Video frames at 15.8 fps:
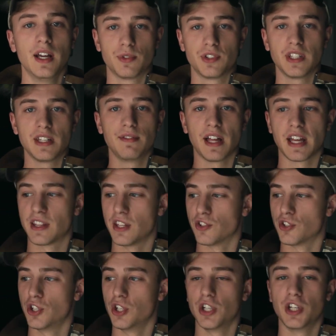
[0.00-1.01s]
Sleeve length
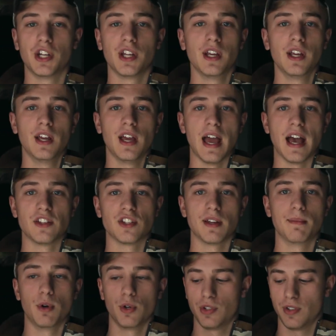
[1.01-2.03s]
is good, as
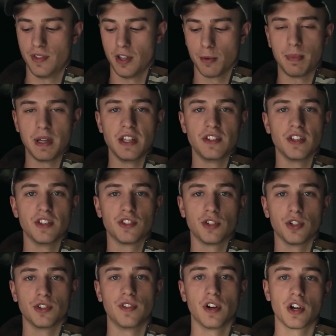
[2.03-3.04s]
on most of their pieces,
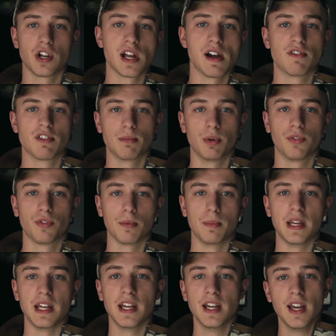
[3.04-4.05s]
so it's very comfortable for
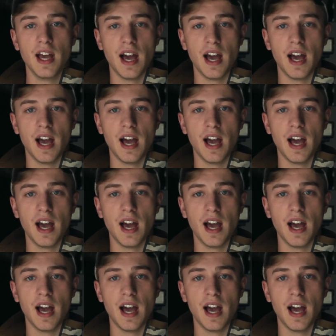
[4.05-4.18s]
me.